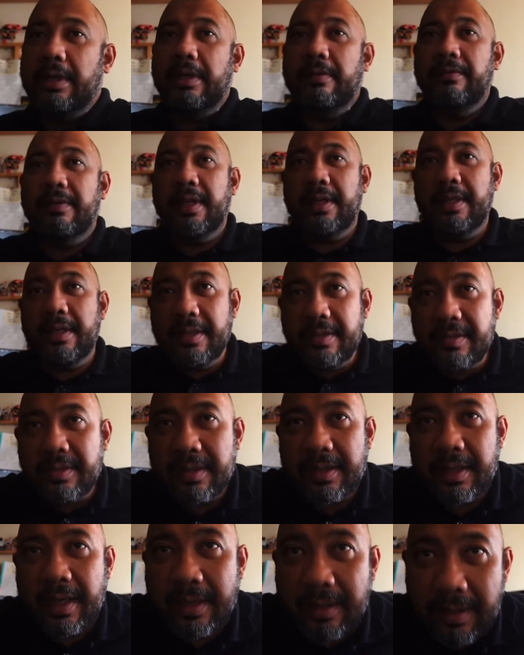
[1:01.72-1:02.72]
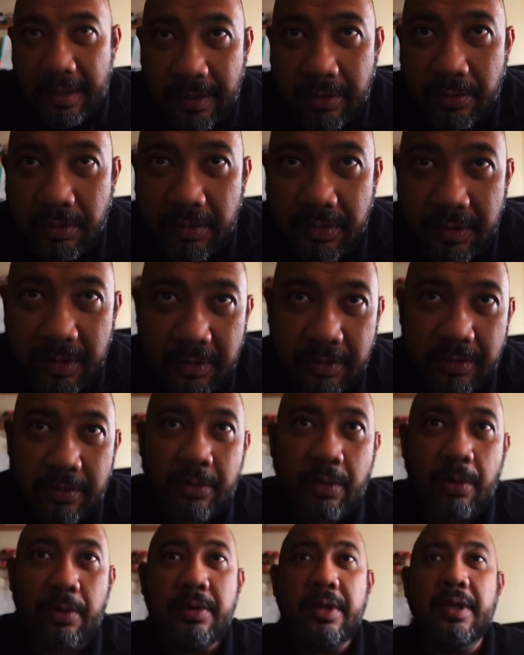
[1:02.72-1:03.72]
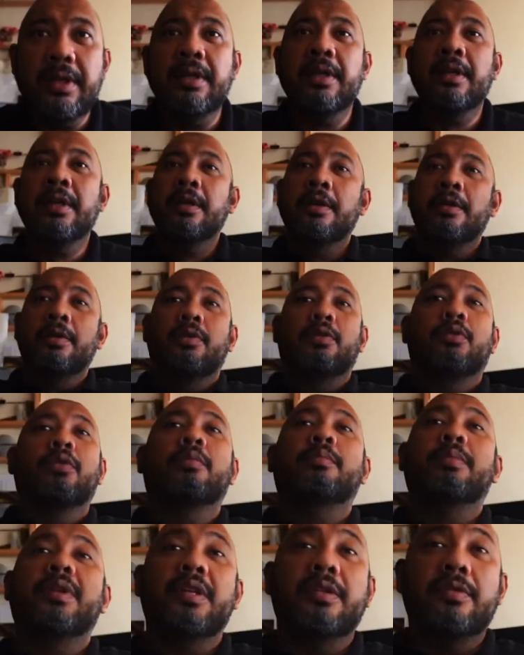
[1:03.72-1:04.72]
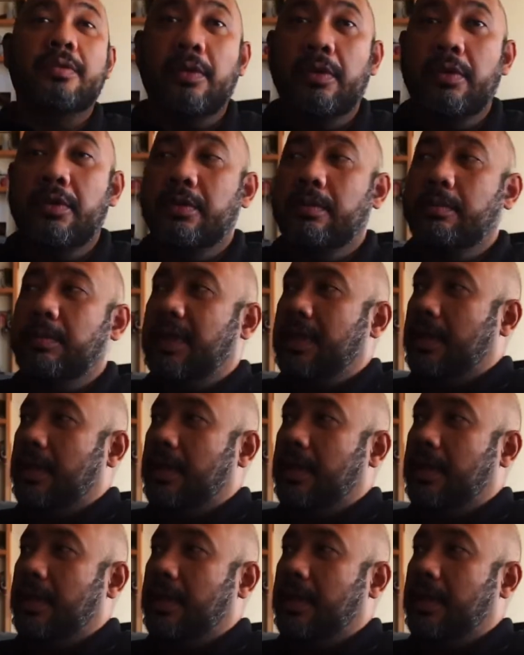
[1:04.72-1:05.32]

If there isn't an interesting story, nobody's going to be